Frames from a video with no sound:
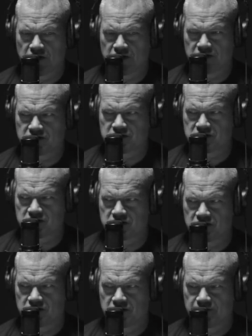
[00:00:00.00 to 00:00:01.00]

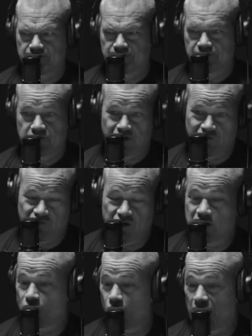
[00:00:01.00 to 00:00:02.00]
it's a
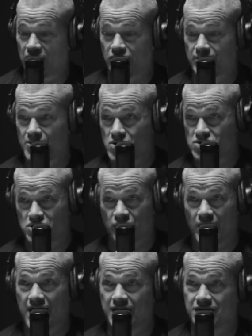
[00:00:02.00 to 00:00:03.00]
freaking wild emotional
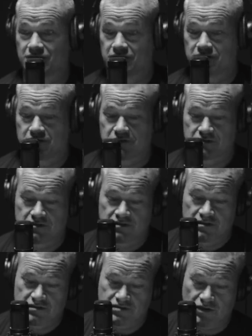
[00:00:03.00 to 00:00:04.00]
ride.
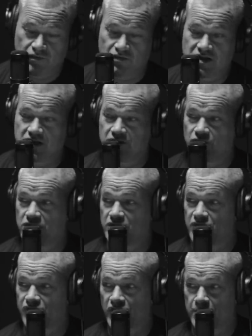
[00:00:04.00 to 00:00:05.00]
Don't read it when
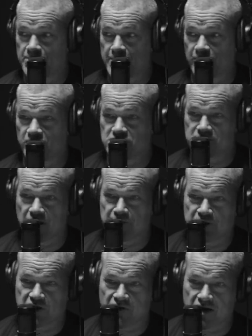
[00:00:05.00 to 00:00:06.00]
you're in front of people because you might
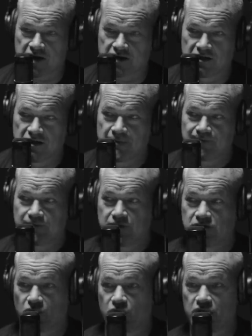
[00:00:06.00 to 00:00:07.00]
be crying.
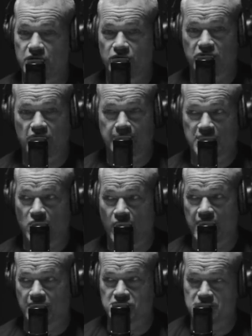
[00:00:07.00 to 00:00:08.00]
Don't read it when you got to be
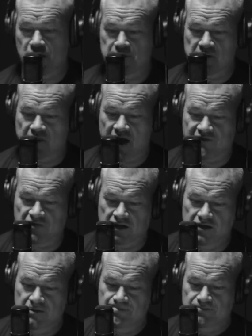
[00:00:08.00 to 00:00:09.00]
quiet because you might be laughing.
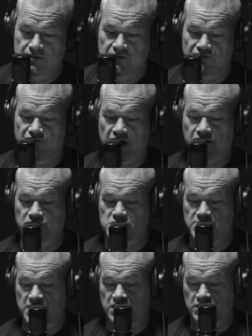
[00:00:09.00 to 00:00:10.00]
Final
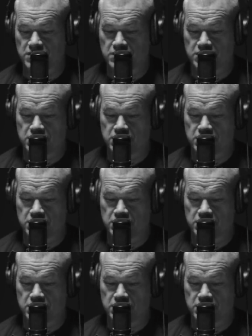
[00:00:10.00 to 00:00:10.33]
spin.